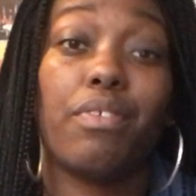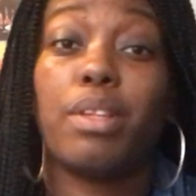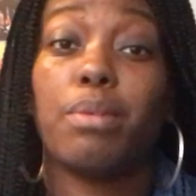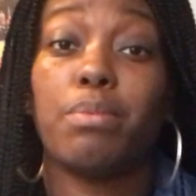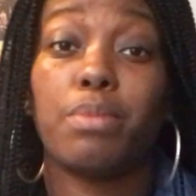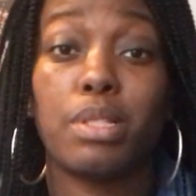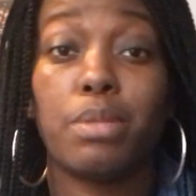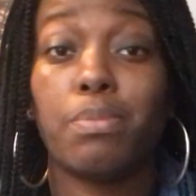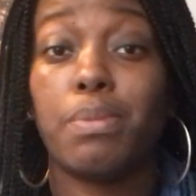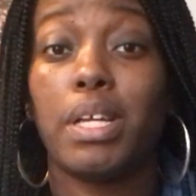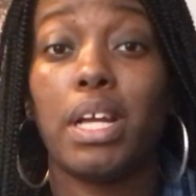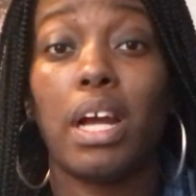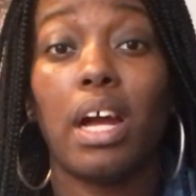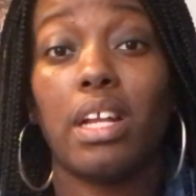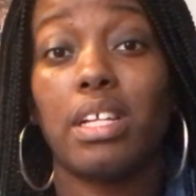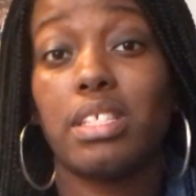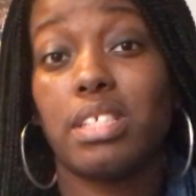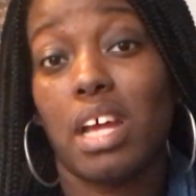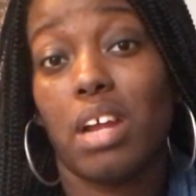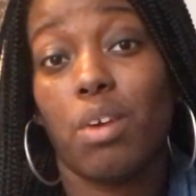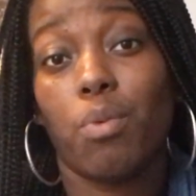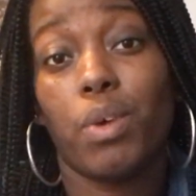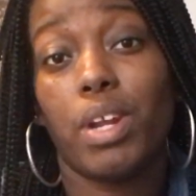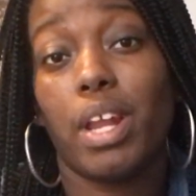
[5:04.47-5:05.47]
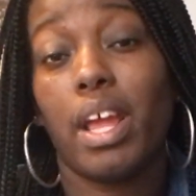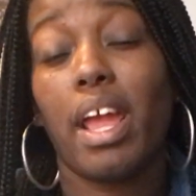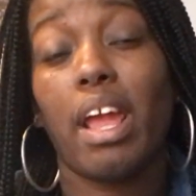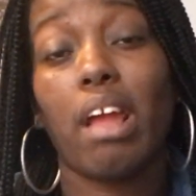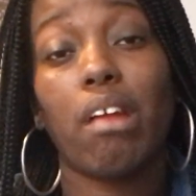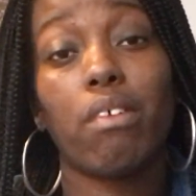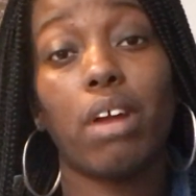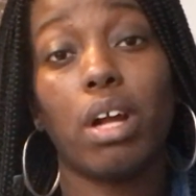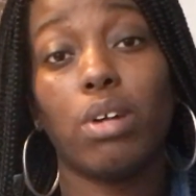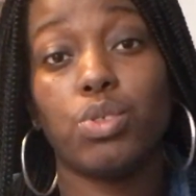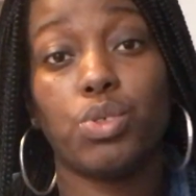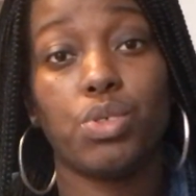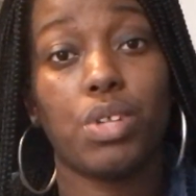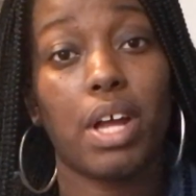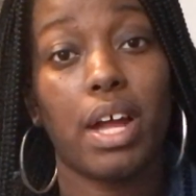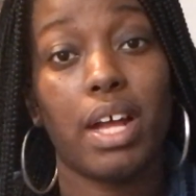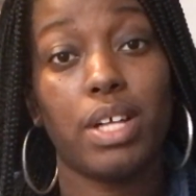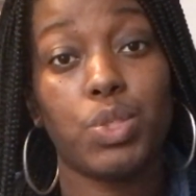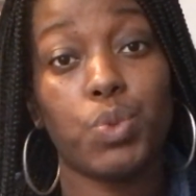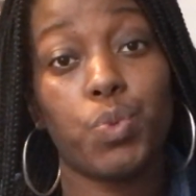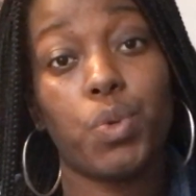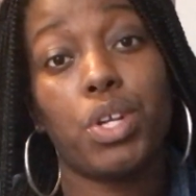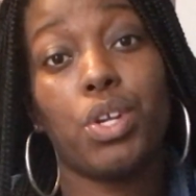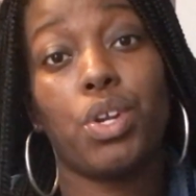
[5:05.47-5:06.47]
of them, to be honest. I don't want to hang around you
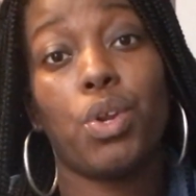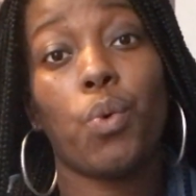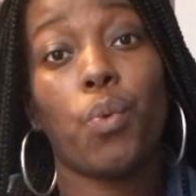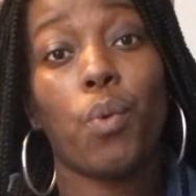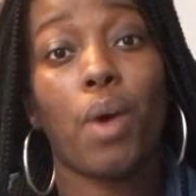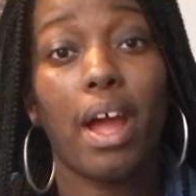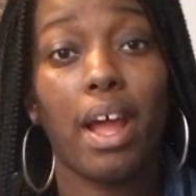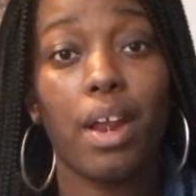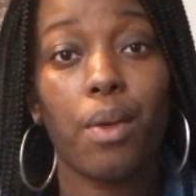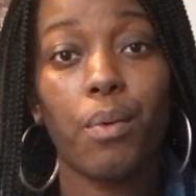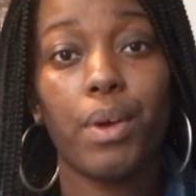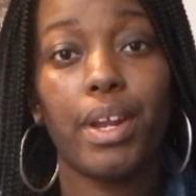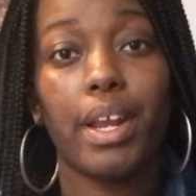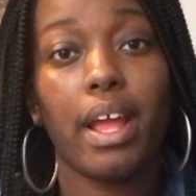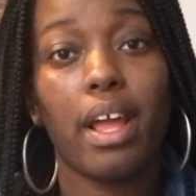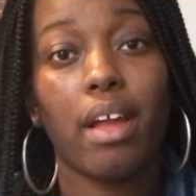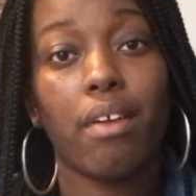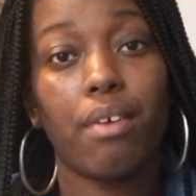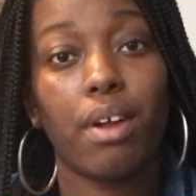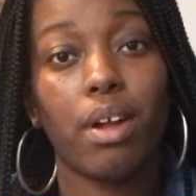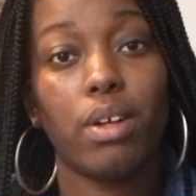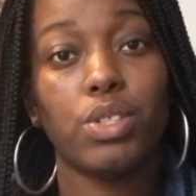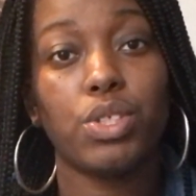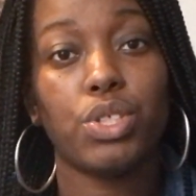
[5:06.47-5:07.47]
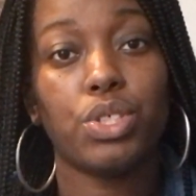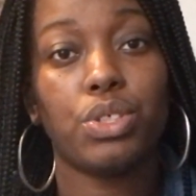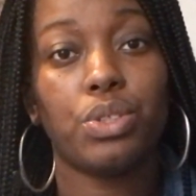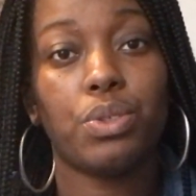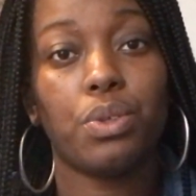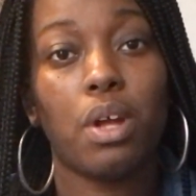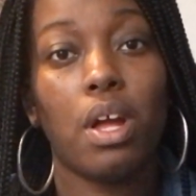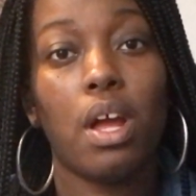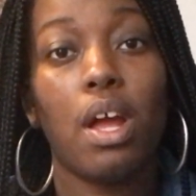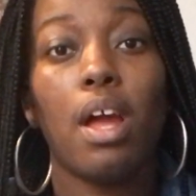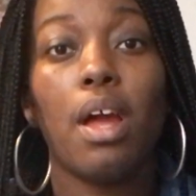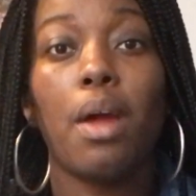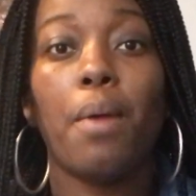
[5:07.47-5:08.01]
guys. You want to know why I don't want to hang around you?